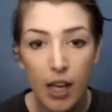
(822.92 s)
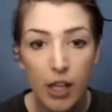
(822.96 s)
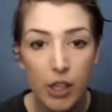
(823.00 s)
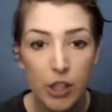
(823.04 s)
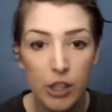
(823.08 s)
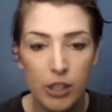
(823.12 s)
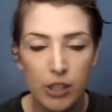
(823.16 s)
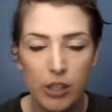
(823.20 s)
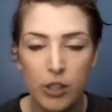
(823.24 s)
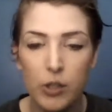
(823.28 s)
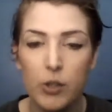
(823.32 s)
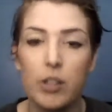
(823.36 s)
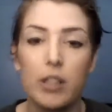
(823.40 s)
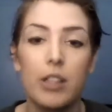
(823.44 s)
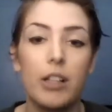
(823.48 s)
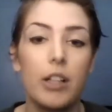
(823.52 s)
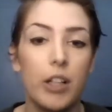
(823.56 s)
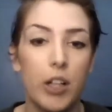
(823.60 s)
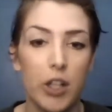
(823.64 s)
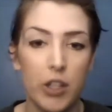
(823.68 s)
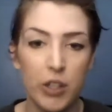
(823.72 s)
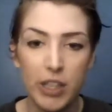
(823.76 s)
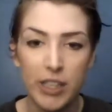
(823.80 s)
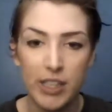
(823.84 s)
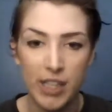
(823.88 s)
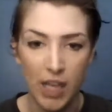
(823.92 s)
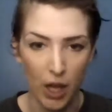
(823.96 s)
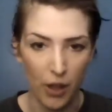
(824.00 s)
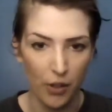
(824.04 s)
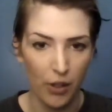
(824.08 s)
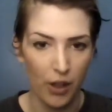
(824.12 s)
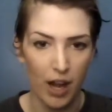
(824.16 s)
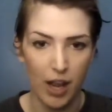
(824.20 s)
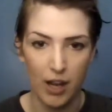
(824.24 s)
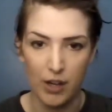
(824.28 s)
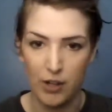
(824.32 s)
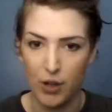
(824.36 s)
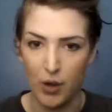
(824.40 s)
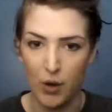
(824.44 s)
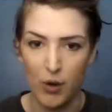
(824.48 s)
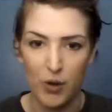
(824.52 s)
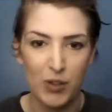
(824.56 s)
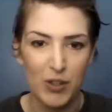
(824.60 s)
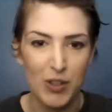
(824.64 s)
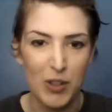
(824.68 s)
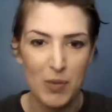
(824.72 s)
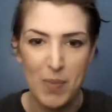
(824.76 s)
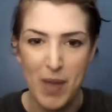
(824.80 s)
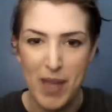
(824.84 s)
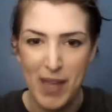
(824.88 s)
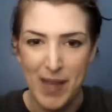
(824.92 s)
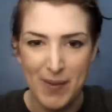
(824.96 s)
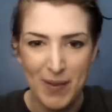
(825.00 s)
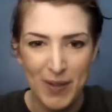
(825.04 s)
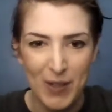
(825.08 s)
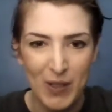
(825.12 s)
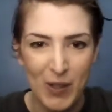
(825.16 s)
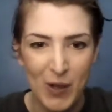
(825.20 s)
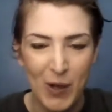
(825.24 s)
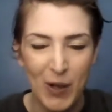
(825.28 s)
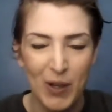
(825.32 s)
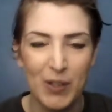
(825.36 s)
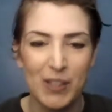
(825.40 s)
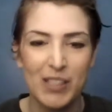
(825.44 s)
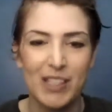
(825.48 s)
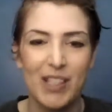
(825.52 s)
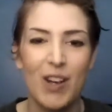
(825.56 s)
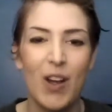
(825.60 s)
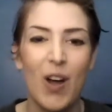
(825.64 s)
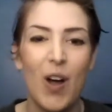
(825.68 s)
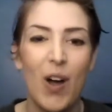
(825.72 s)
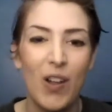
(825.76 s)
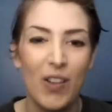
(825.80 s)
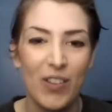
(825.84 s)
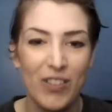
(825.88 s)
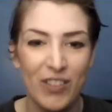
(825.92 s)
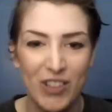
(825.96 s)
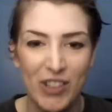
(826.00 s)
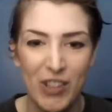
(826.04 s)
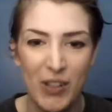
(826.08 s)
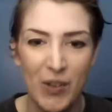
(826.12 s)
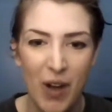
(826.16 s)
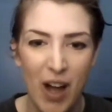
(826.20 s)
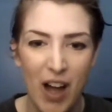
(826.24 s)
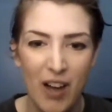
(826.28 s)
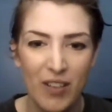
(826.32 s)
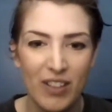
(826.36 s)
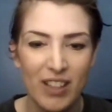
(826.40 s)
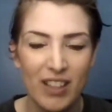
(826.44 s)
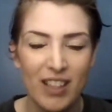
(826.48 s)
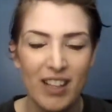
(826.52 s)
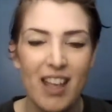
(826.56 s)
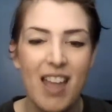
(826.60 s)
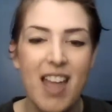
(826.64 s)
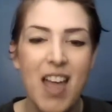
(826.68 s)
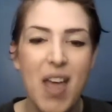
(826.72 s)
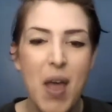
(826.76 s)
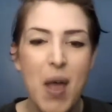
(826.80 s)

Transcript: you can clearly tell that I don't do makeup tutorials at all too often,